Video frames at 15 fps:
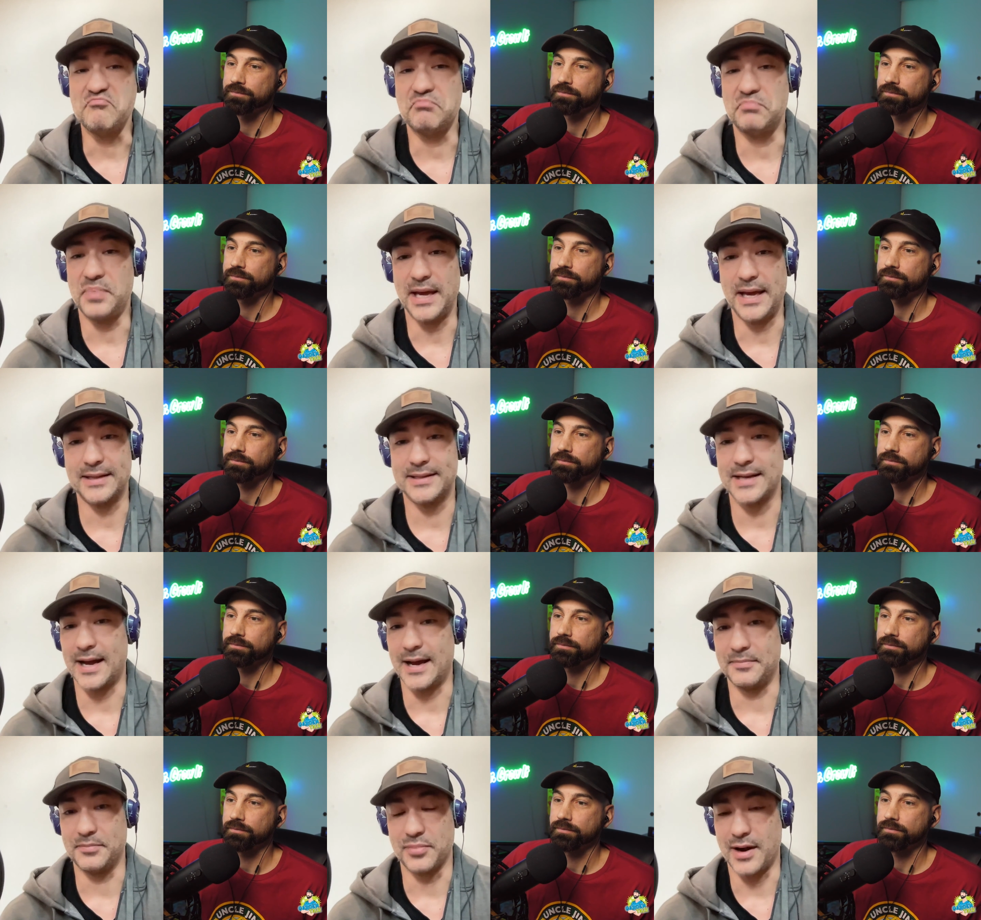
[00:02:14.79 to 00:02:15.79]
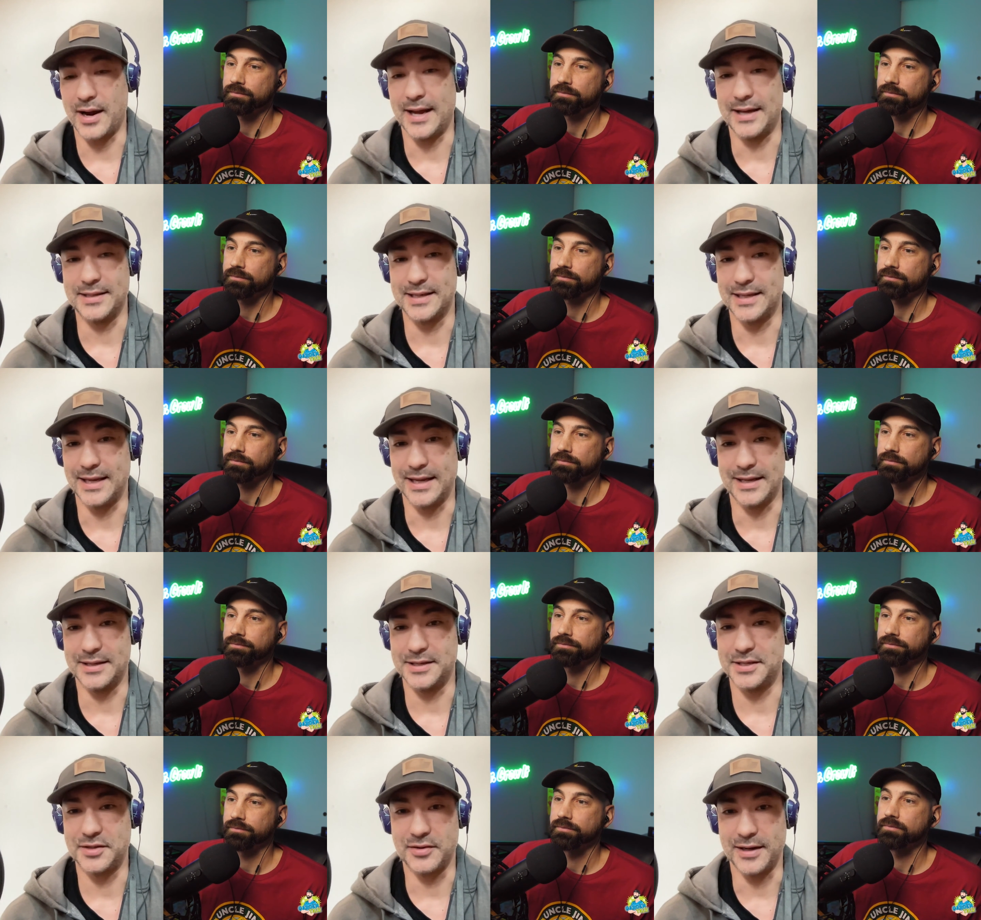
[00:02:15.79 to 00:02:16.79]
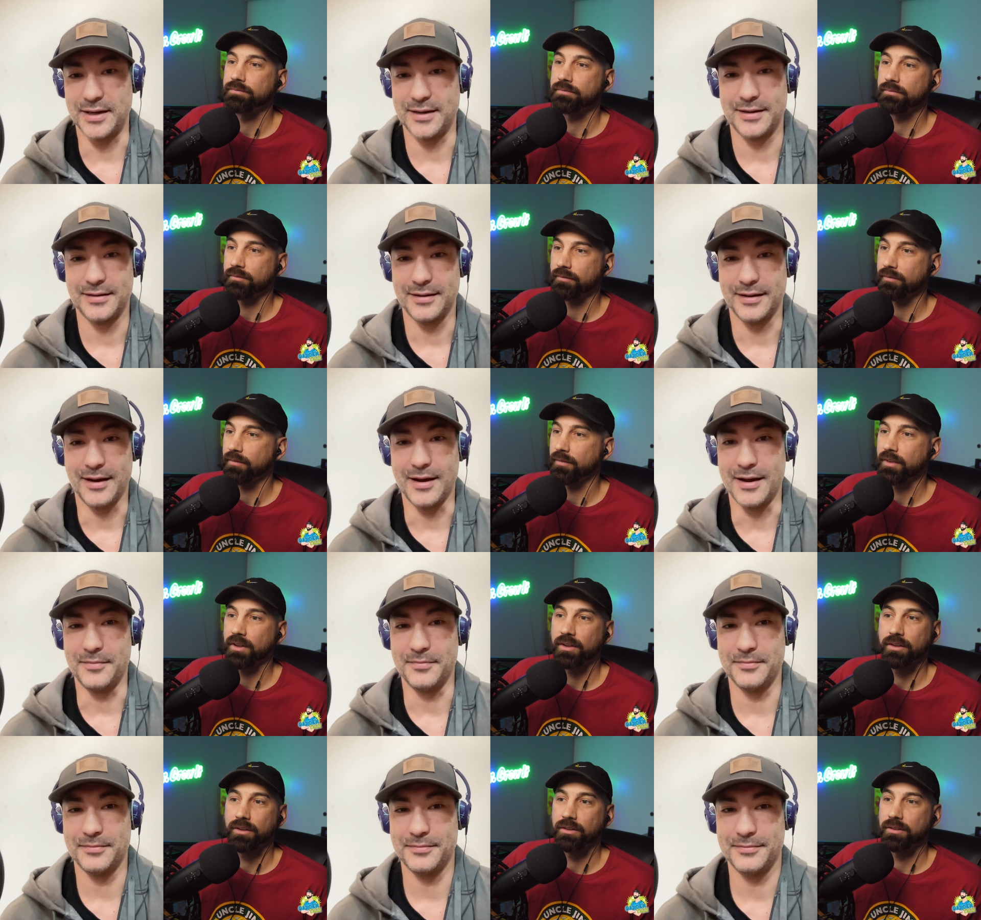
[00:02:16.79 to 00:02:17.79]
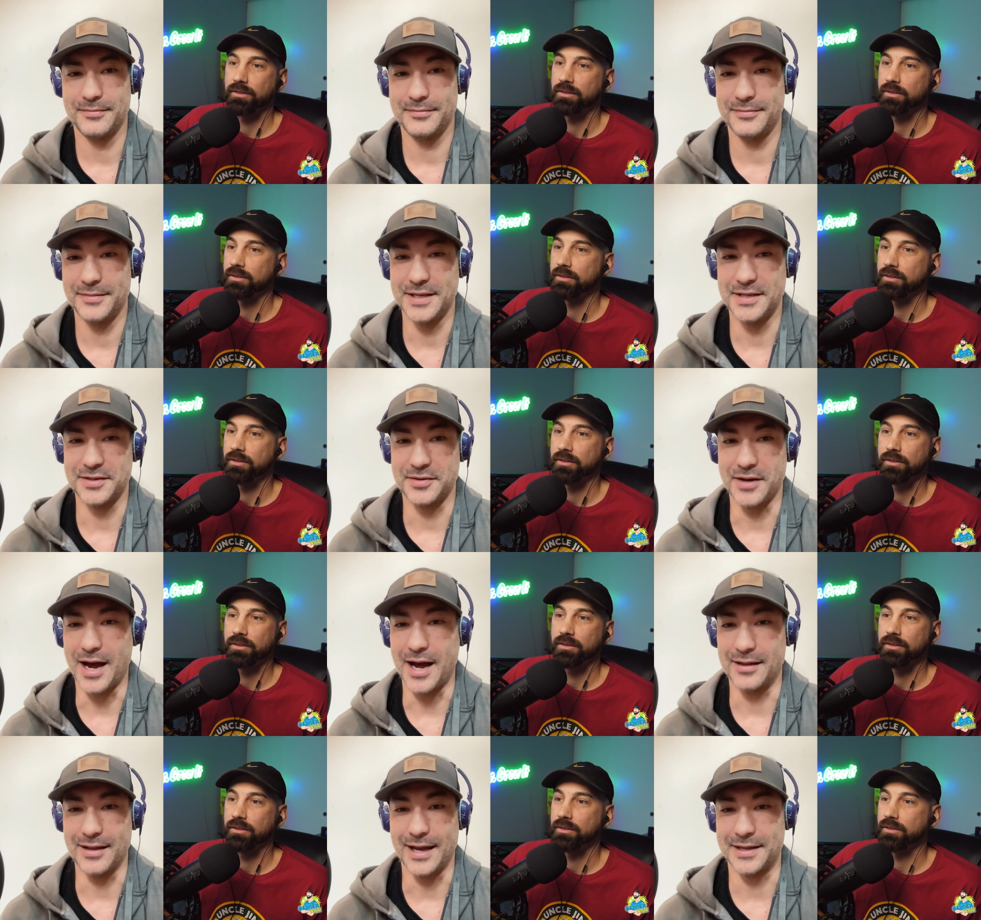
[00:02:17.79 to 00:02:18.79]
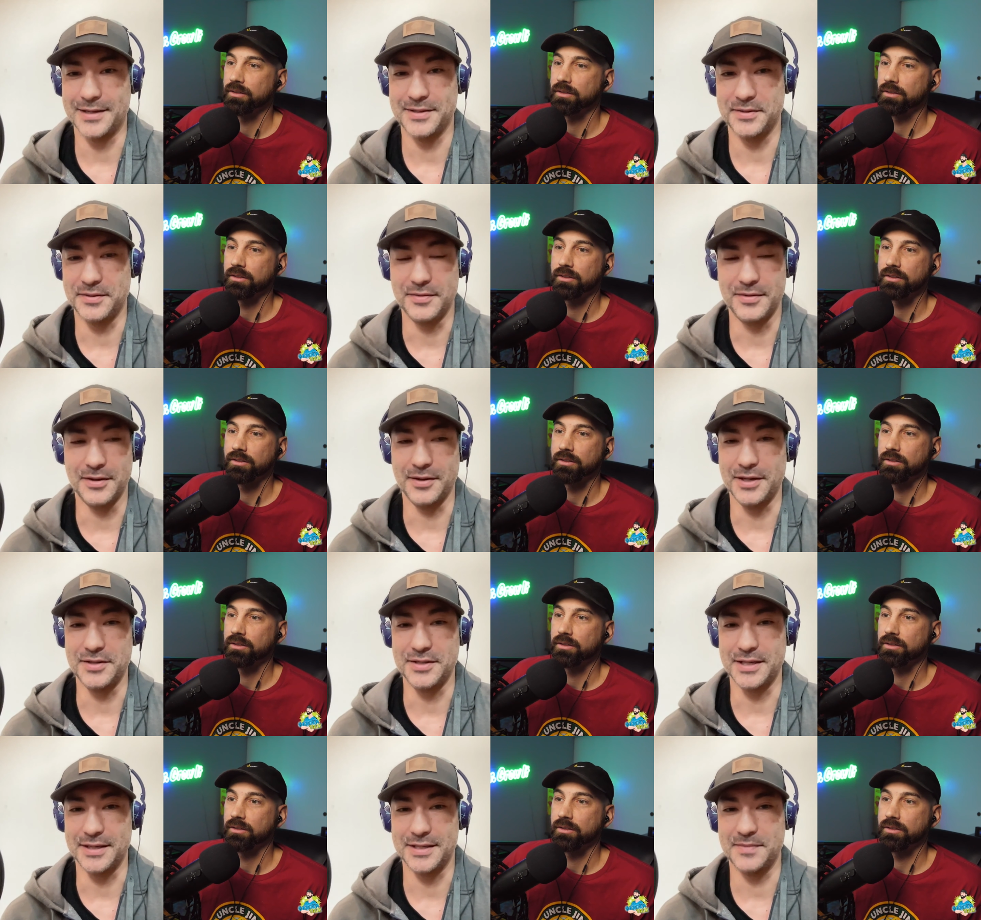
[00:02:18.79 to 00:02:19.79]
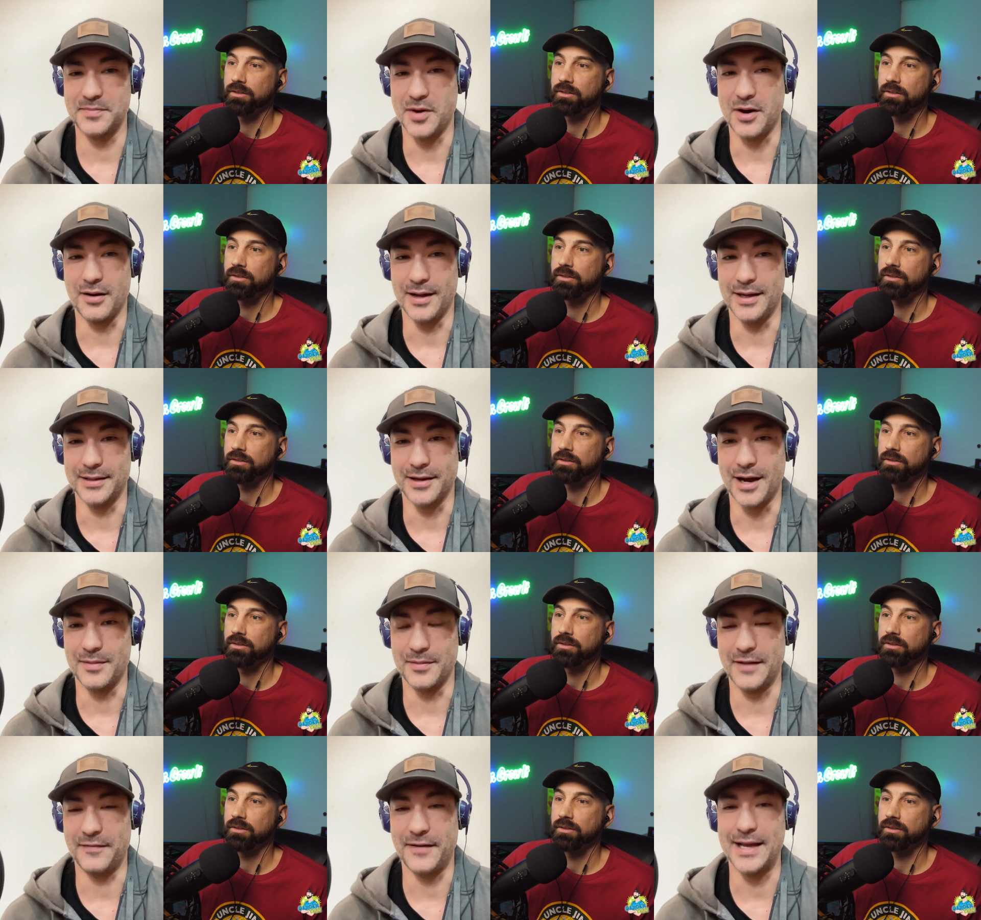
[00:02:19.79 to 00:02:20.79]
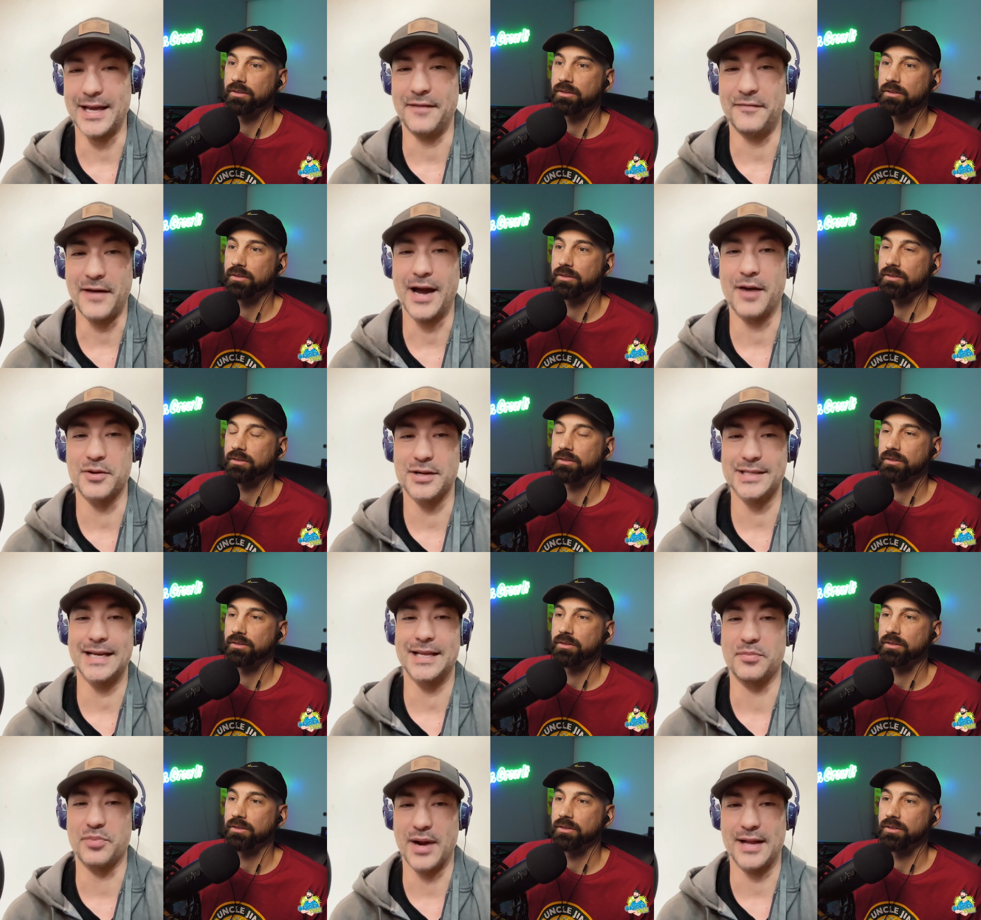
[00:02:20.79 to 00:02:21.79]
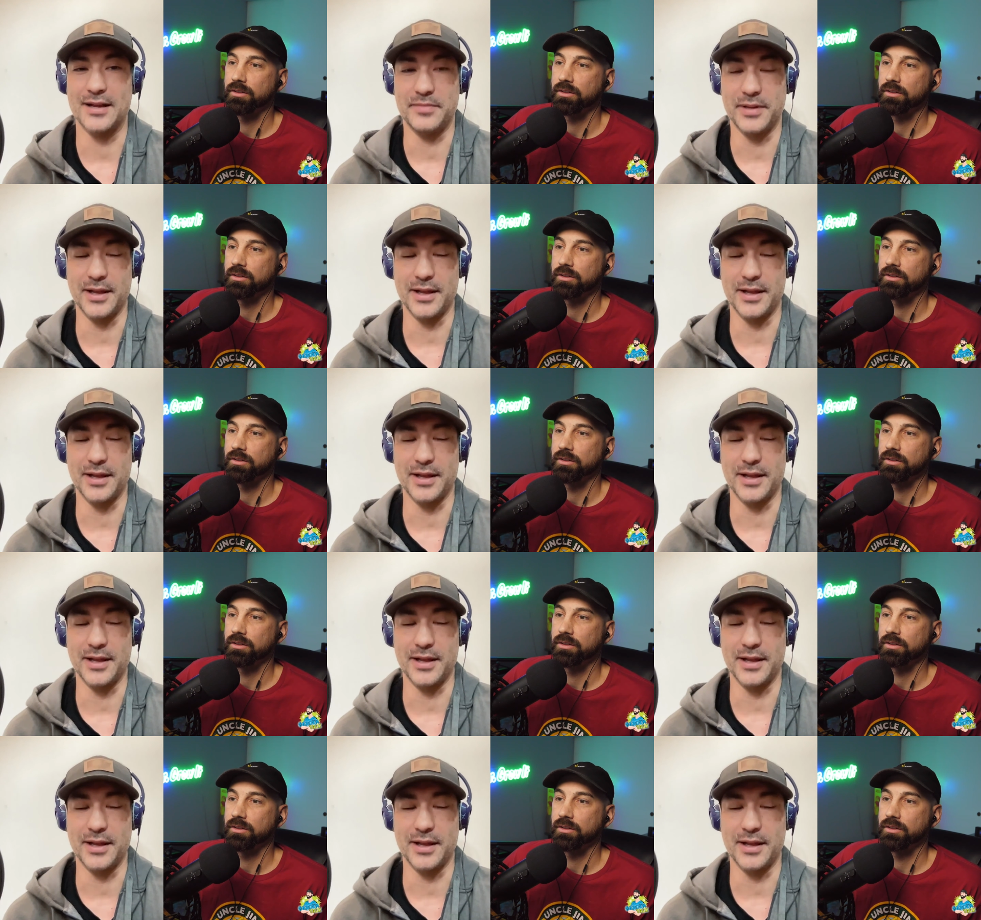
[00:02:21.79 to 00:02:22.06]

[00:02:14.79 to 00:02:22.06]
Speaker 1: big time brands in the industry. Um, these are not like they're using small uncommon. If I if I were to say the brand, you'd be